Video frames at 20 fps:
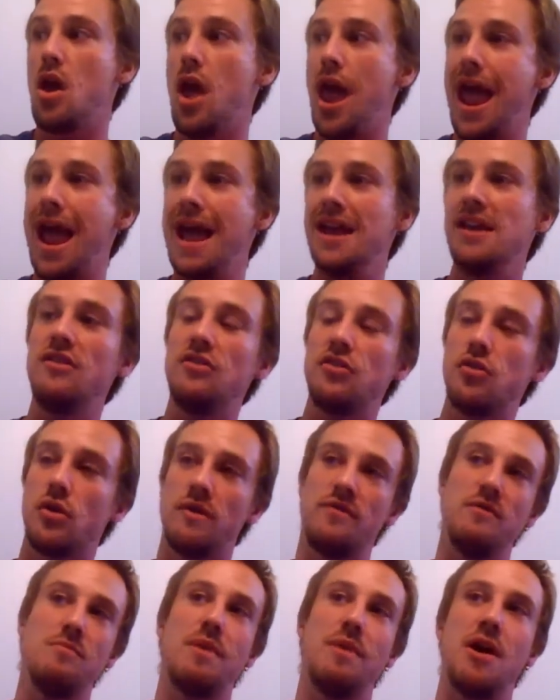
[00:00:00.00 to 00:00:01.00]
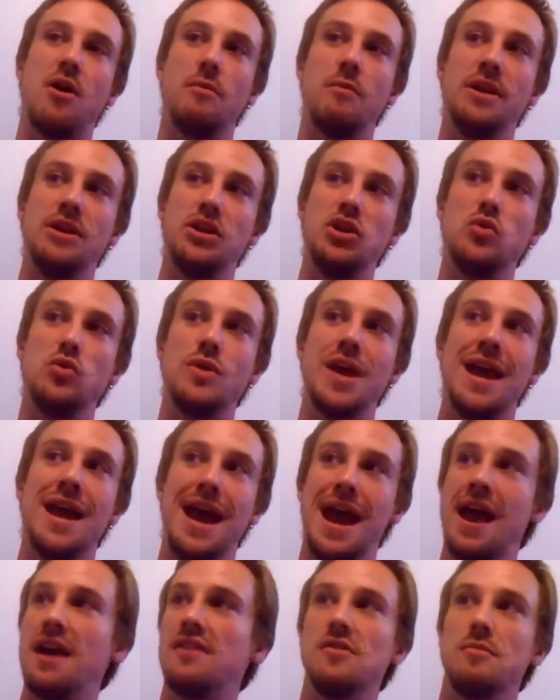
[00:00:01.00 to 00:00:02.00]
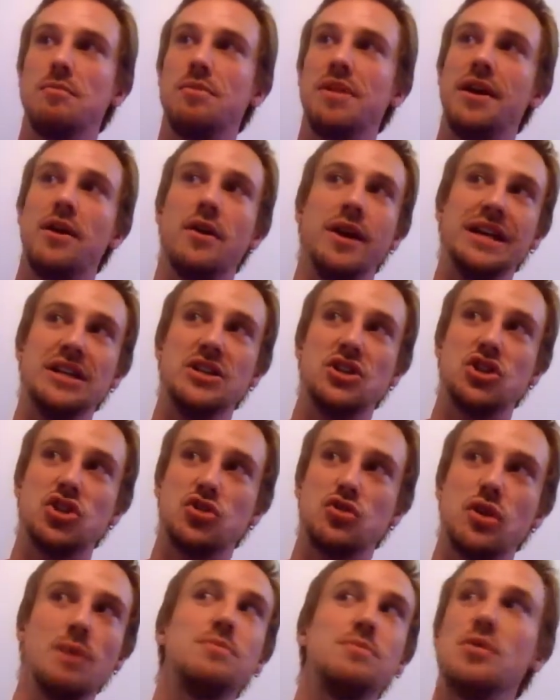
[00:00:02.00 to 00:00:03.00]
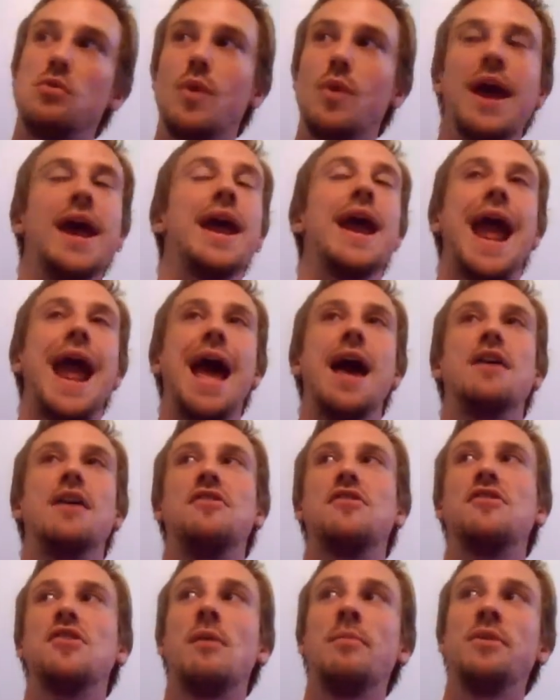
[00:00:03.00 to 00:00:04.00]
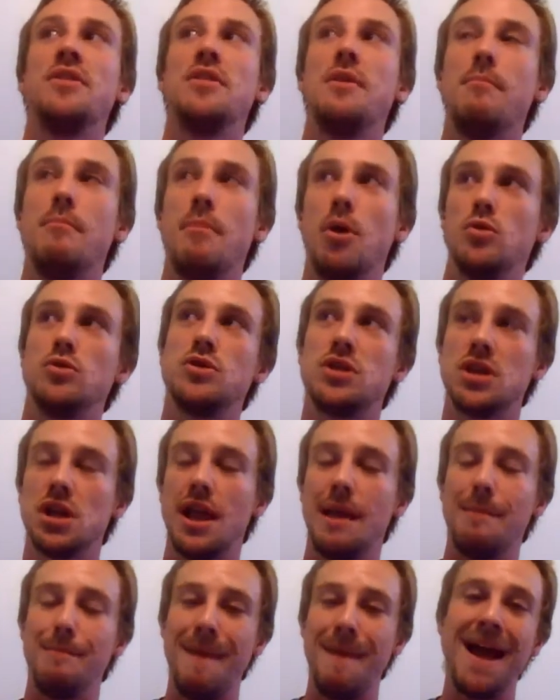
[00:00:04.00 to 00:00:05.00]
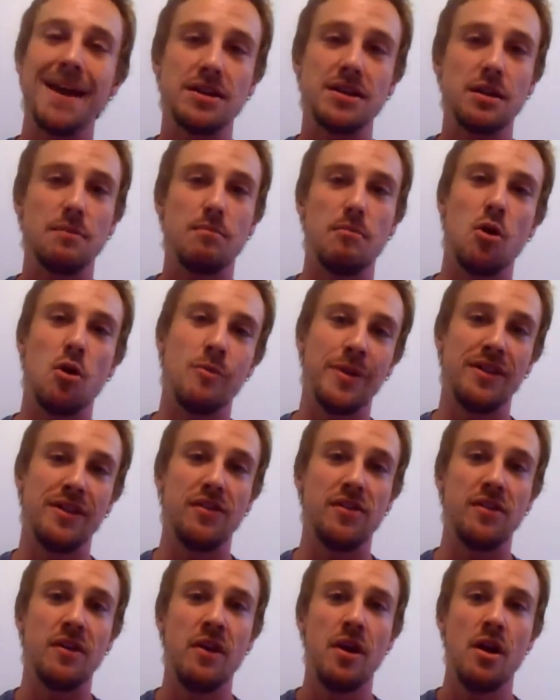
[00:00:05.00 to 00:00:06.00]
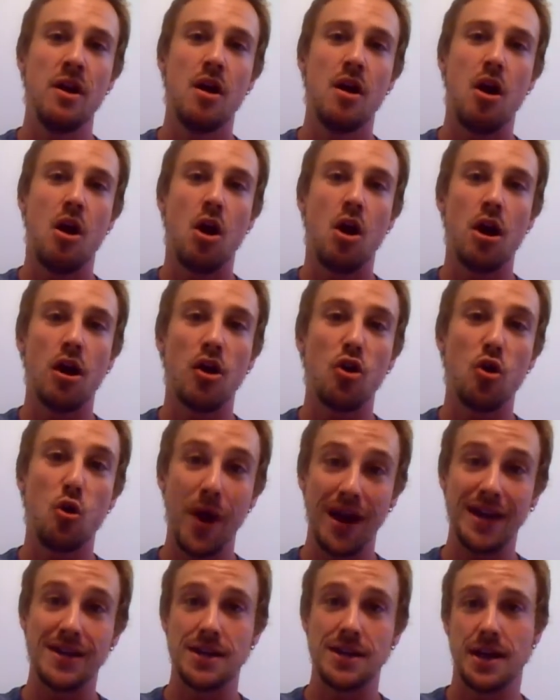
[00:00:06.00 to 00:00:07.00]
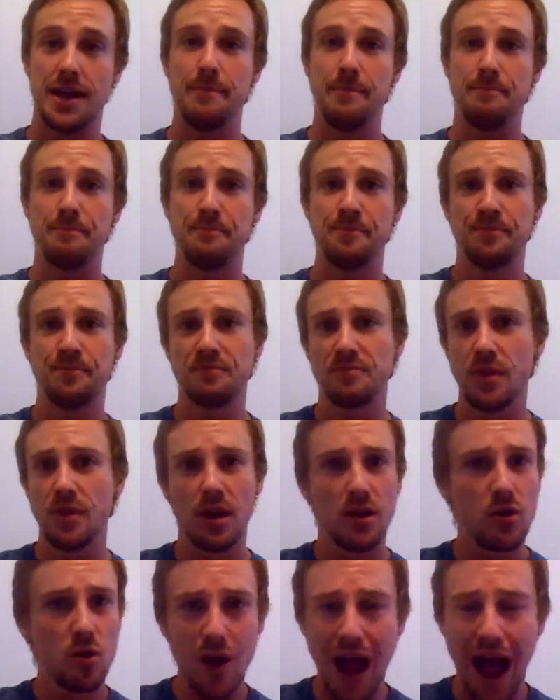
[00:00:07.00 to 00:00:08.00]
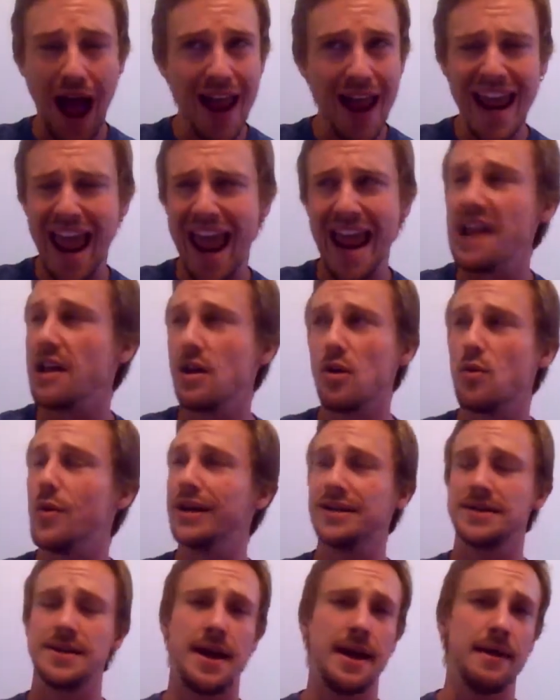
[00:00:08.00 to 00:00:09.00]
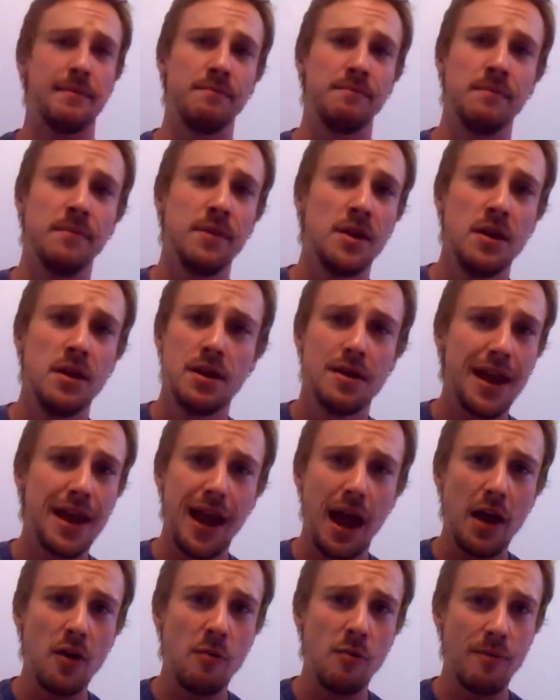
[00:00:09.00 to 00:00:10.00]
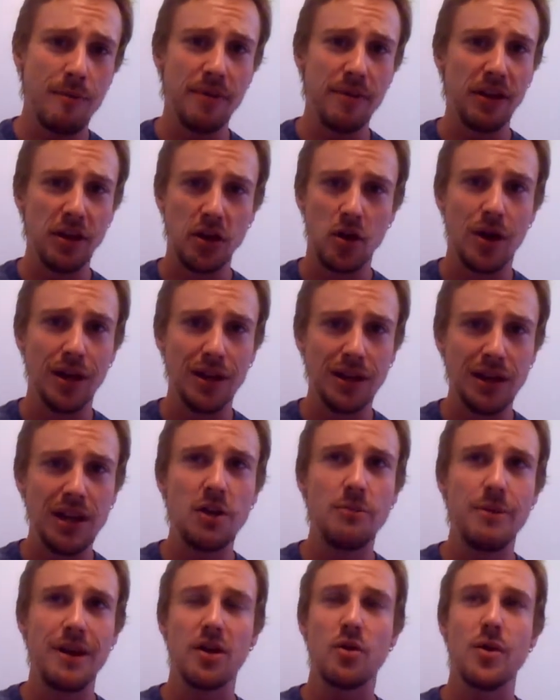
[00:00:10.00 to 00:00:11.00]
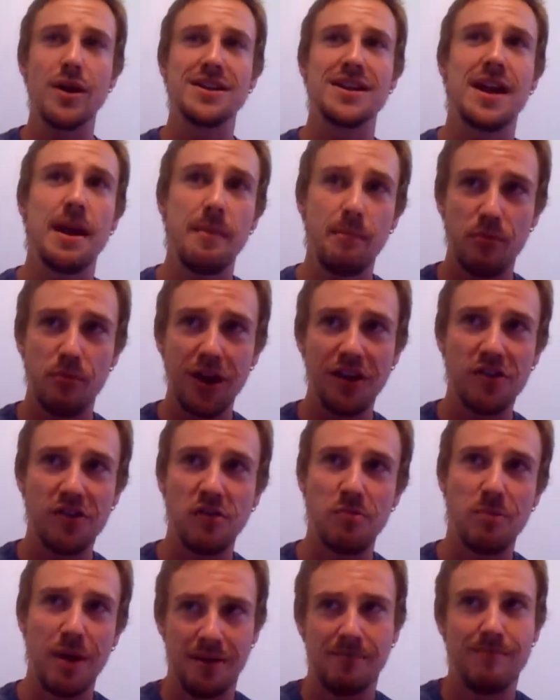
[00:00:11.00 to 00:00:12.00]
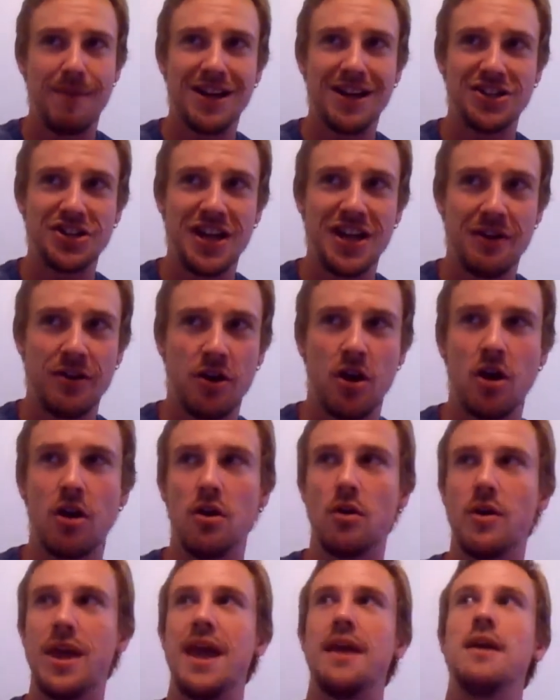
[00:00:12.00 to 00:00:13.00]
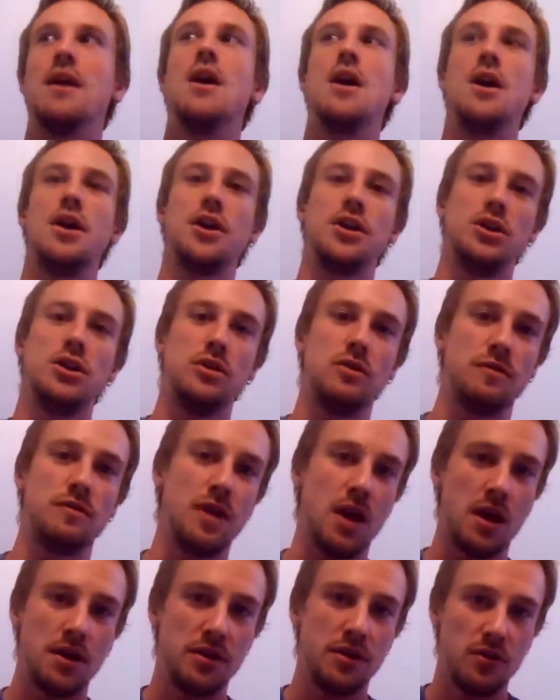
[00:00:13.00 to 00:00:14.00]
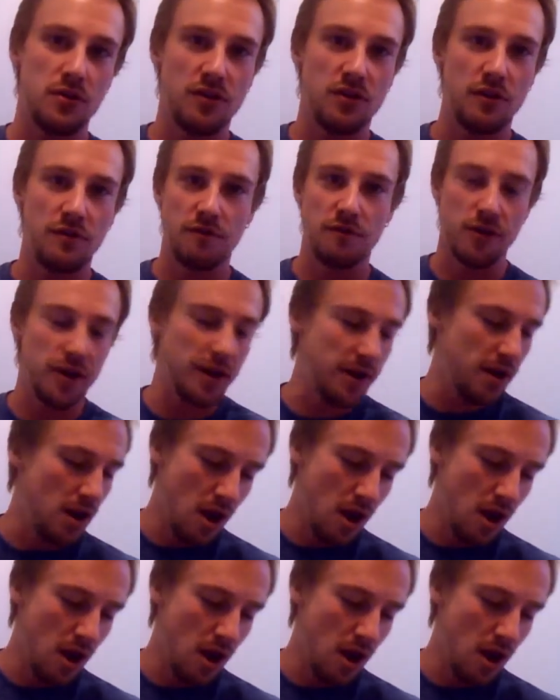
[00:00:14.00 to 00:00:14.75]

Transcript: any sort of empowerment you get as a player is stripped away as some of the most climactic moments are QuickTime. I hate QuickTime. Like, I don't, a little bit of QuickTime, press this button, mash it down hard, okay, you've gotten yourself free.